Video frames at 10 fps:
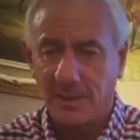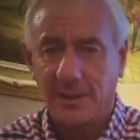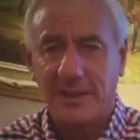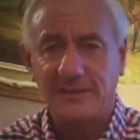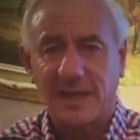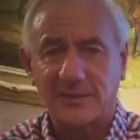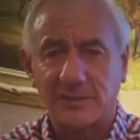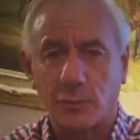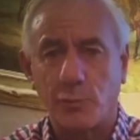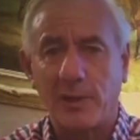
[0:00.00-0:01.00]
he's actually
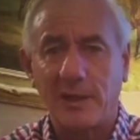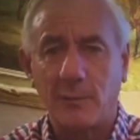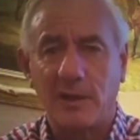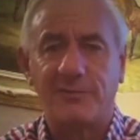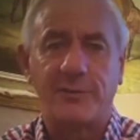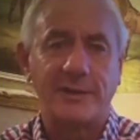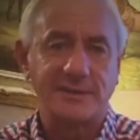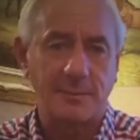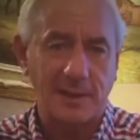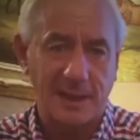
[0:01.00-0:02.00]
done really well for Inter
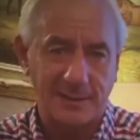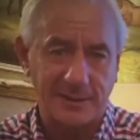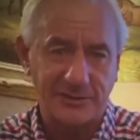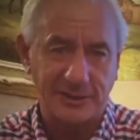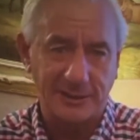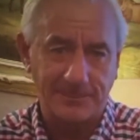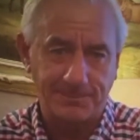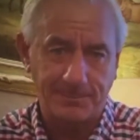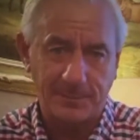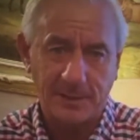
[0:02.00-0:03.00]
Milan this year.
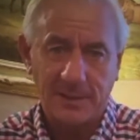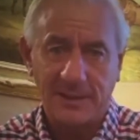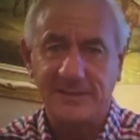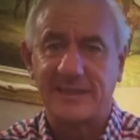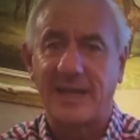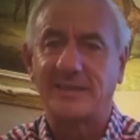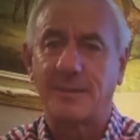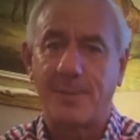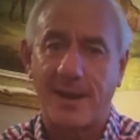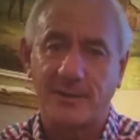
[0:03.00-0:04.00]
He takes the
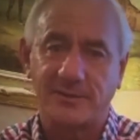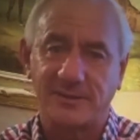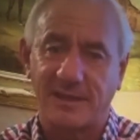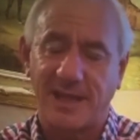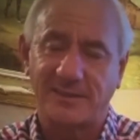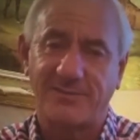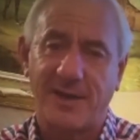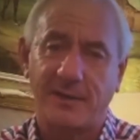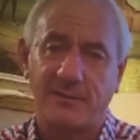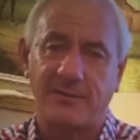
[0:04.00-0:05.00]
penalties, and that's a
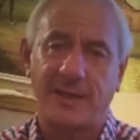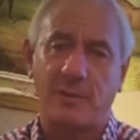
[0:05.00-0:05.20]
vital thing